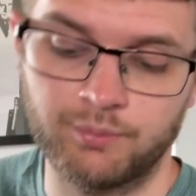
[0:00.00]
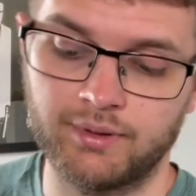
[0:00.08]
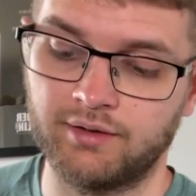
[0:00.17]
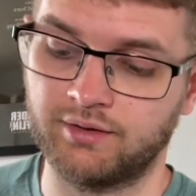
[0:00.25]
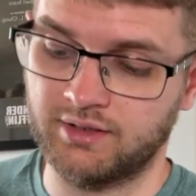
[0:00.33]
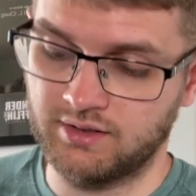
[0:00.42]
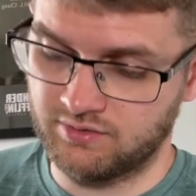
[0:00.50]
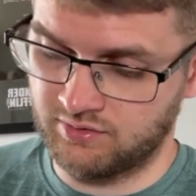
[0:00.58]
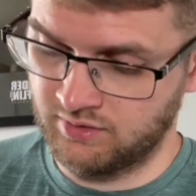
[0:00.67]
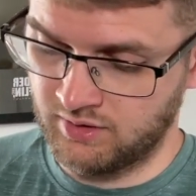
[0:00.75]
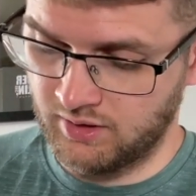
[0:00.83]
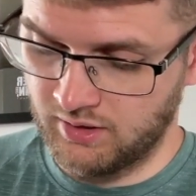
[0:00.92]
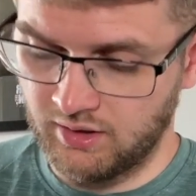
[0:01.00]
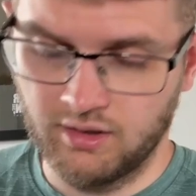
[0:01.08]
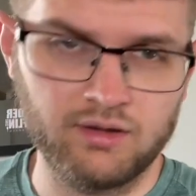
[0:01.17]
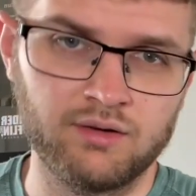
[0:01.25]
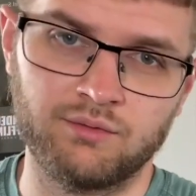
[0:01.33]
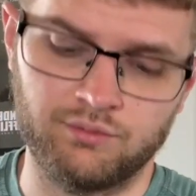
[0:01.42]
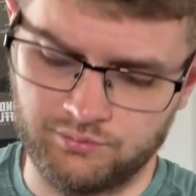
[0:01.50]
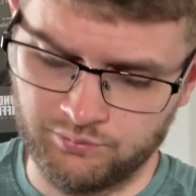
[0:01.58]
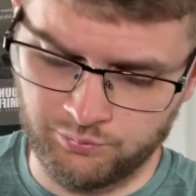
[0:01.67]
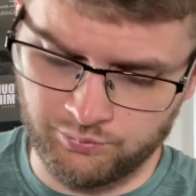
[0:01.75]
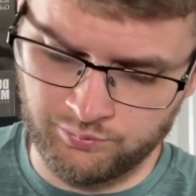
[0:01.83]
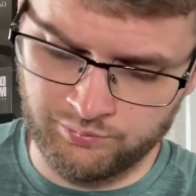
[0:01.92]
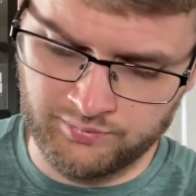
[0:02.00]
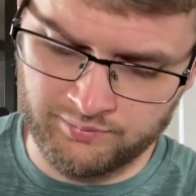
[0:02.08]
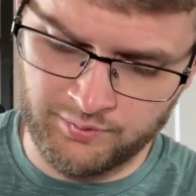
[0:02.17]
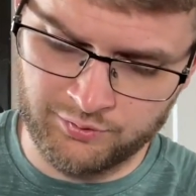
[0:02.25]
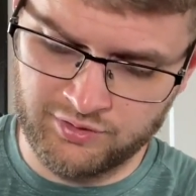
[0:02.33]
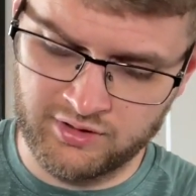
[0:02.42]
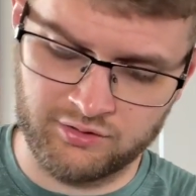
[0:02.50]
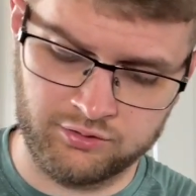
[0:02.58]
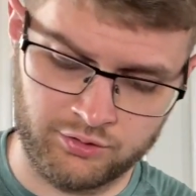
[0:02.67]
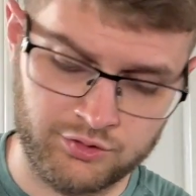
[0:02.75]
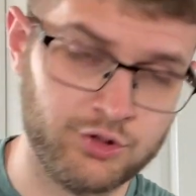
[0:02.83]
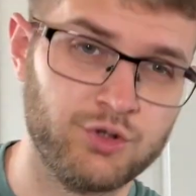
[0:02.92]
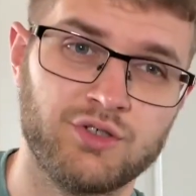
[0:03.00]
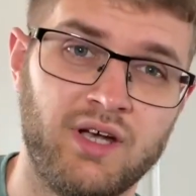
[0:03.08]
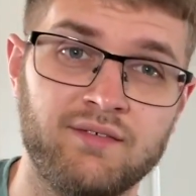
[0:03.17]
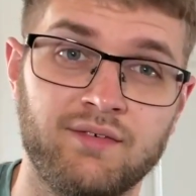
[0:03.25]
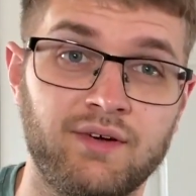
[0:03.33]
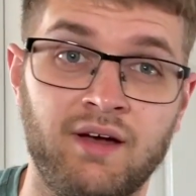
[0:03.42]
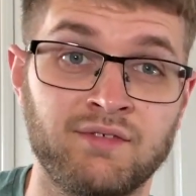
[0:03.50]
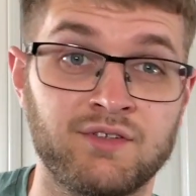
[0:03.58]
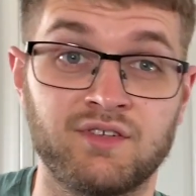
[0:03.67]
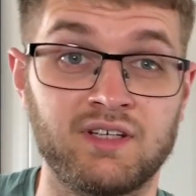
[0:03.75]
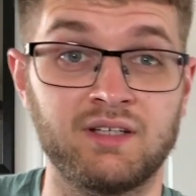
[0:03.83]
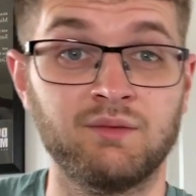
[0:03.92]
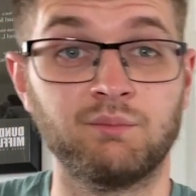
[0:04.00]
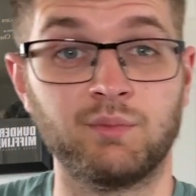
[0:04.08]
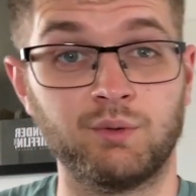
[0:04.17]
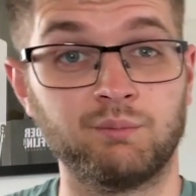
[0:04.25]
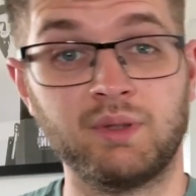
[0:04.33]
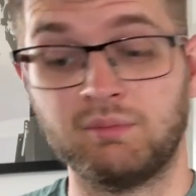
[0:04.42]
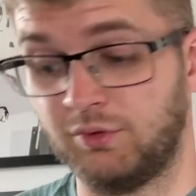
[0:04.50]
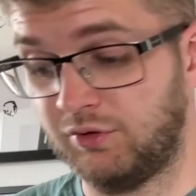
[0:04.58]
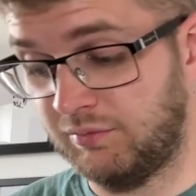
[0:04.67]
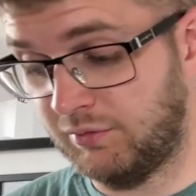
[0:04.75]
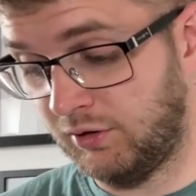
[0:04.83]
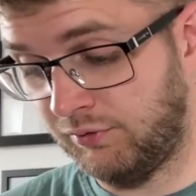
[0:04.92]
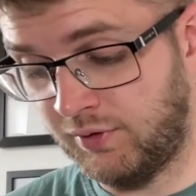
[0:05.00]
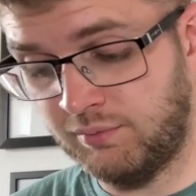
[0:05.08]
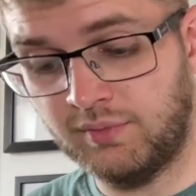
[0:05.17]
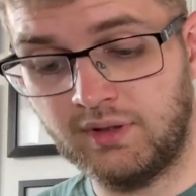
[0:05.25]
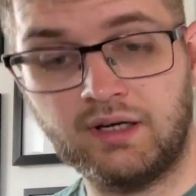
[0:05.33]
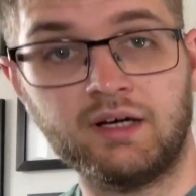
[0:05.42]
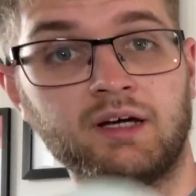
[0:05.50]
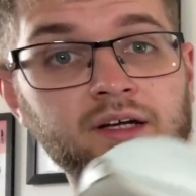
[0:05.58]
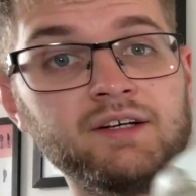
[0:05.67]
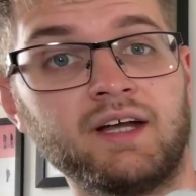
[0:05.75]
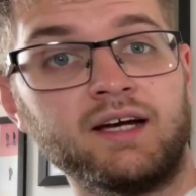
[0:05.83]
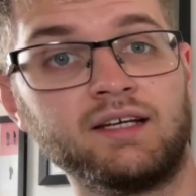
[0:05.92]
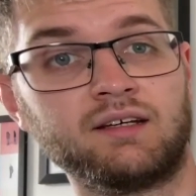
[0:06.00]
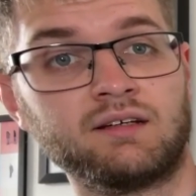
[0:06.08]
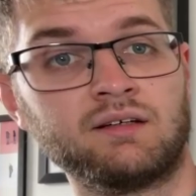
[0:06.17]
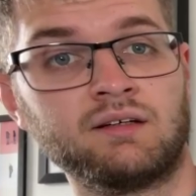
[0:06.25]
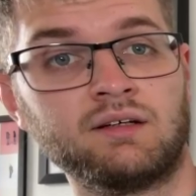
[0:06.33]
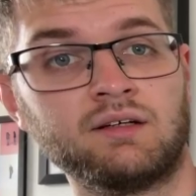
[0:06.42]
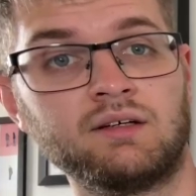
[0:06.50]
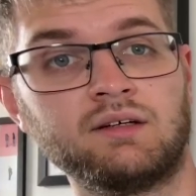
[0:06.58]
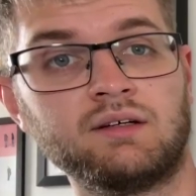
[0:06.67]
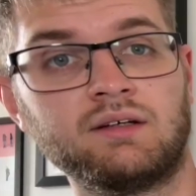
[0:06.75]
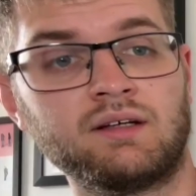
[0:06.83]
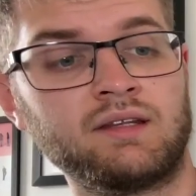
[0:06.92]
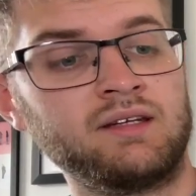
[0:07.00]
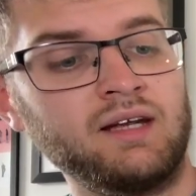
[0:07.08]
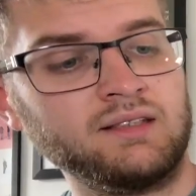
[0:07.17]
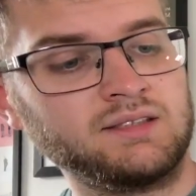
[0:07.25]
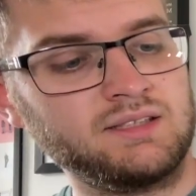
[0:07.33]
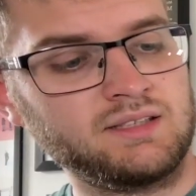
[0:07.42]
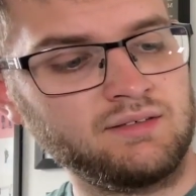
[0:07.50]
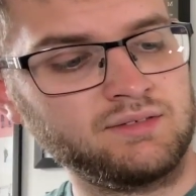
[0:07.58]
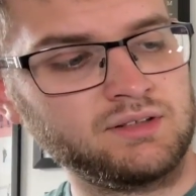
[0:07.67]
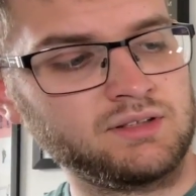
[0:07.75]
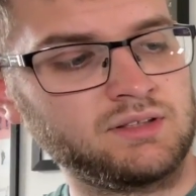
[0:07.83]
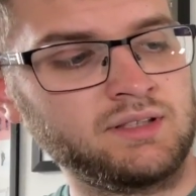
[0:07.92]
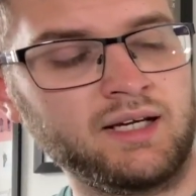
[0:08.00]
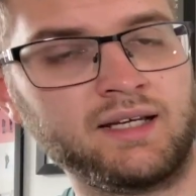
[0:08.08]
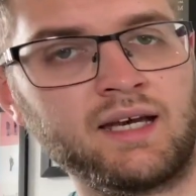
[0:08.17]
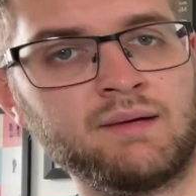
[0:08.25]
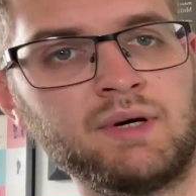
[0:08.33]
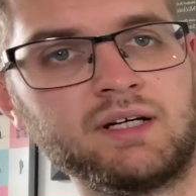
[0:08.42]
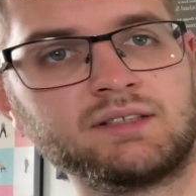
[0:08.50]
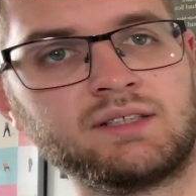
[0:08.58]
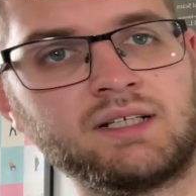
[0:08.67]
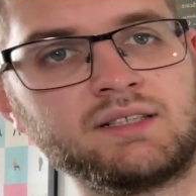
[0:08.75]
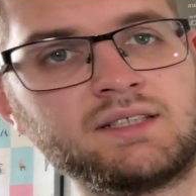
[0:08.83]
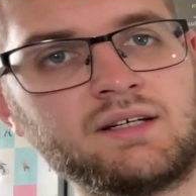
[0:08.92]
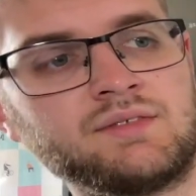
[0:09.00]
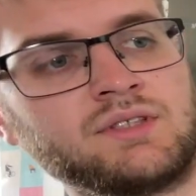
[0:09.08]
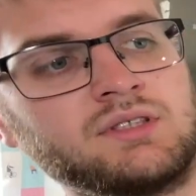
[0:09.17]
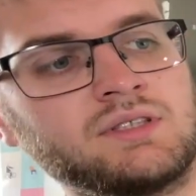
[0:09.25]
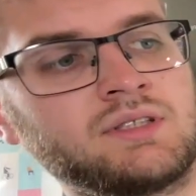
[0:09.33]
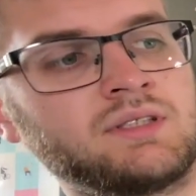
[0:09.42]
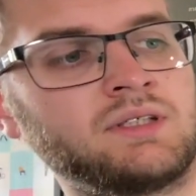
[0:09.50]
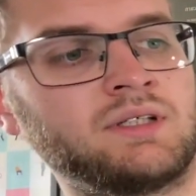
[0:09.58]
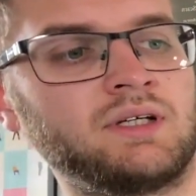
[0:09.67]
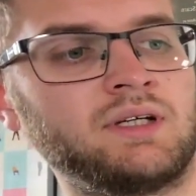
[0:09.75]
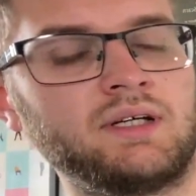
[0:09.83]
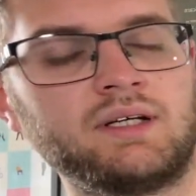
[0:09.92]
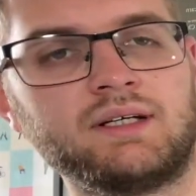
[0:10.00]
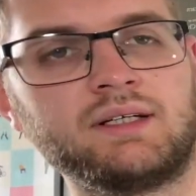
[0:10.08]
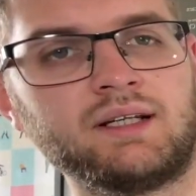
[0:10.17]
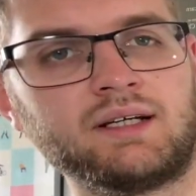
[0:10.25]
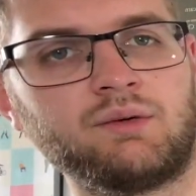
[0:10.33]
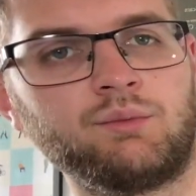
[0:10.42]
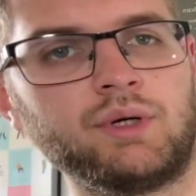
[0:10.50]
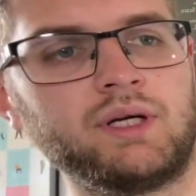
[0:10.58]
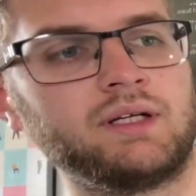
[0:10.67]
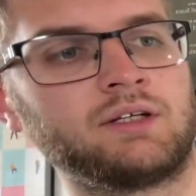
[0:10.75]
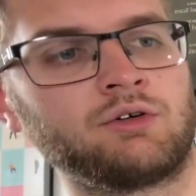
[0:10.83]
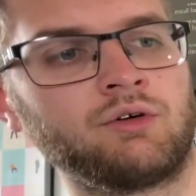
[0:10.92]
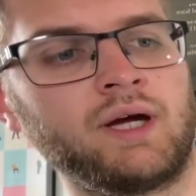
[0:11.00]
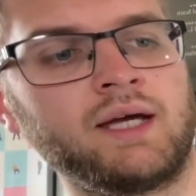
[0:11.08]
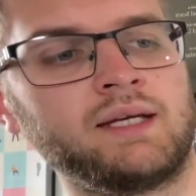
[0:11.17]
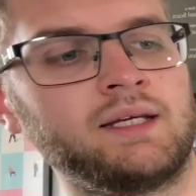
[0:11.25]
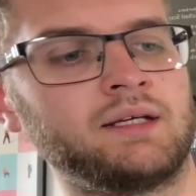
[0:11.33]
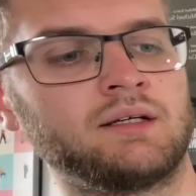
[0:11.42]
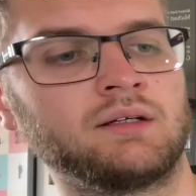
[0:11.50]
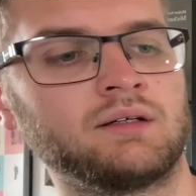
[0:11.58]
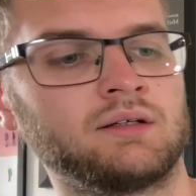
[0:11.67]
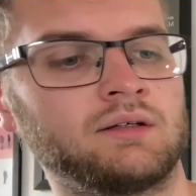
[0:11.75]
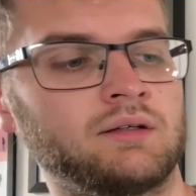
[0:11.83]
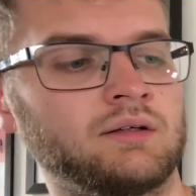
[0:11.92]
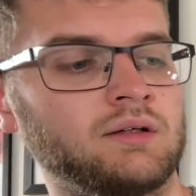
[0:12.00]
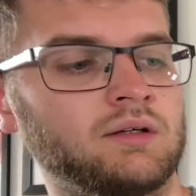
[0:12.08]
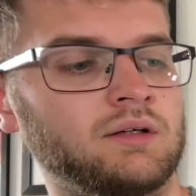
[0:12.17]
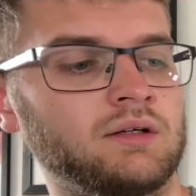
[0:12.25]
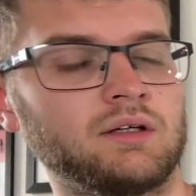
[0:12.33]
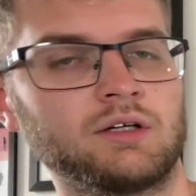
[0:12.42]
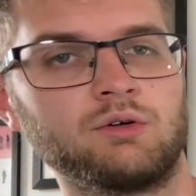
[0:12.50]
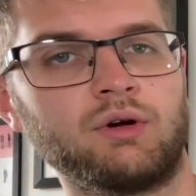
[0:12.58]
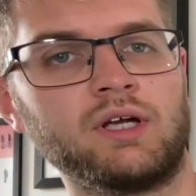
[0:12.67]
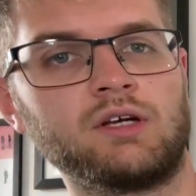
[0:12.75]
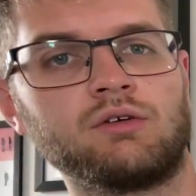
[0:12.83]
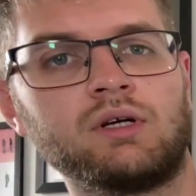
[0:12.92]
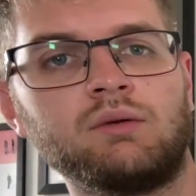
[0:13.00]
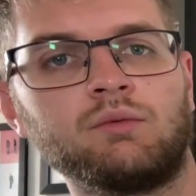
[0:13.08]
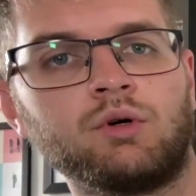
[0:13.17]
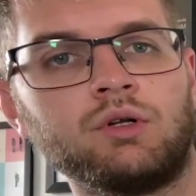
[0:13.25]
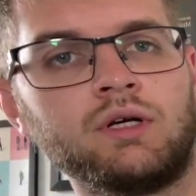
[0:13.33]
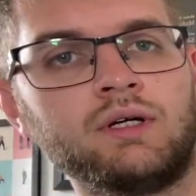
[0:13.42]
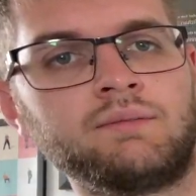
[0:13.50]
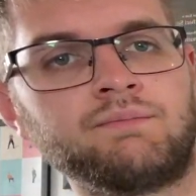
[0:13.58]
a pair of these. Most hideous looking shoes I've ever seen, but people seem to love them. Nike, the 97s, Nike Air Max 97s, in like a weird grey cream colour.